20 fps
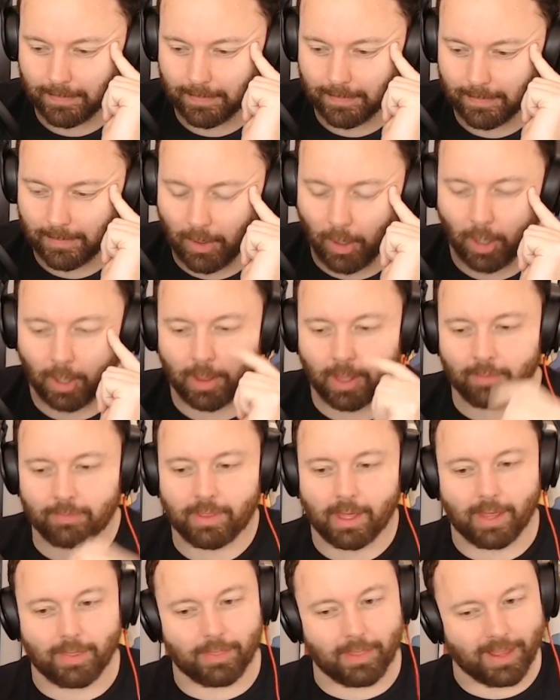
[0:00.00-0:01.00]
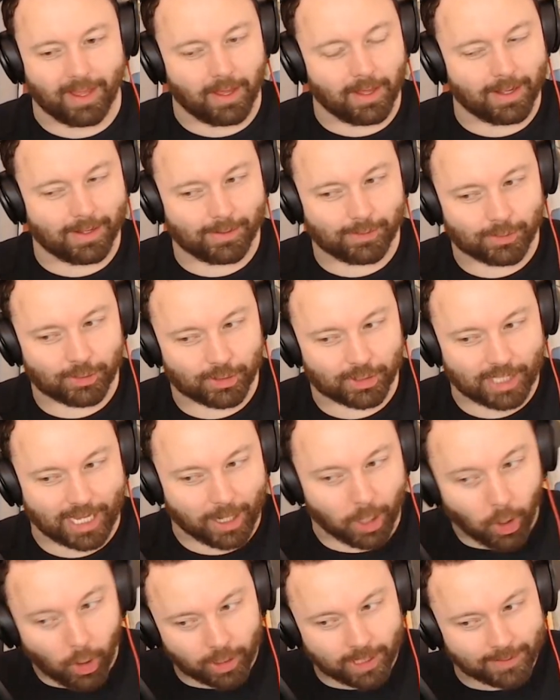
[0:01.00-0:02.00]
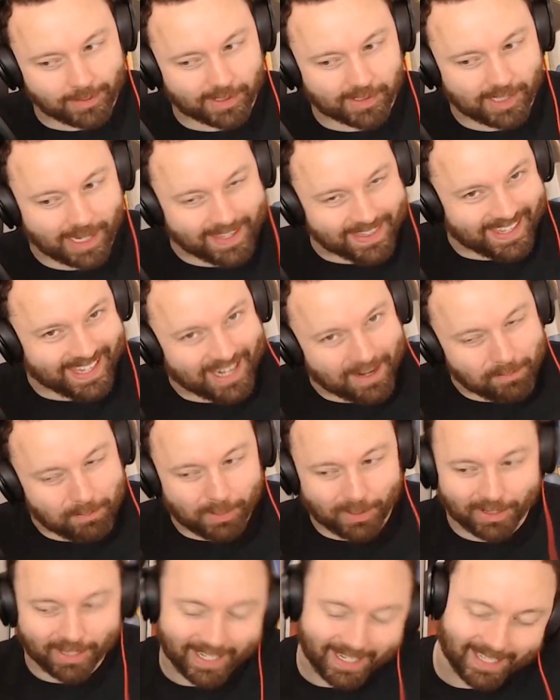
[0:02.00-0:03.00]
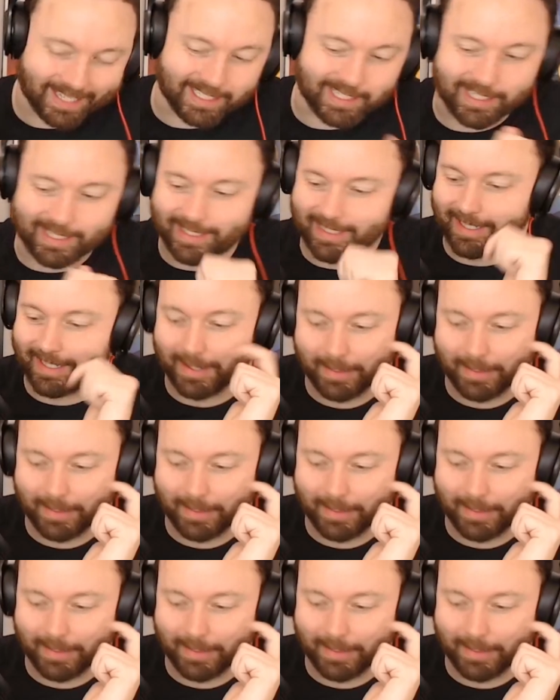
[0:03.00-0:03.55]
Oh, I love that. Just like hooking the scythe in and pulling it. Oh.